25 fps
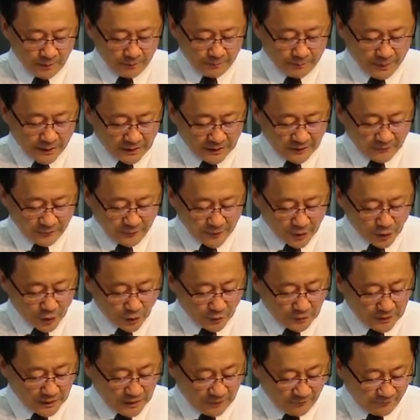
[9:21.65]

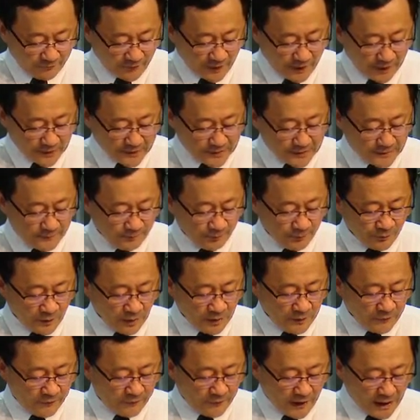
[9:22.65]
beneficial effects,
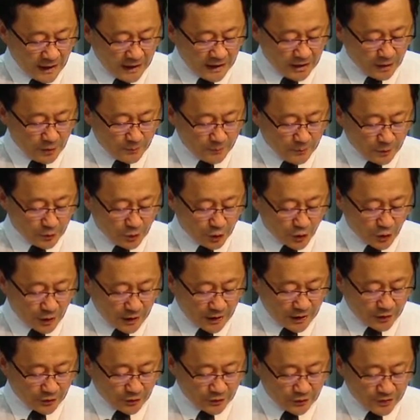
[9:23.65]
valuable
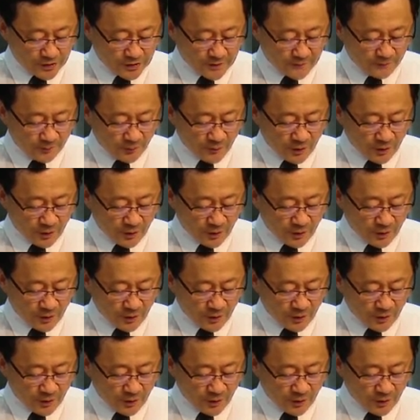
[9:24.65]
changes,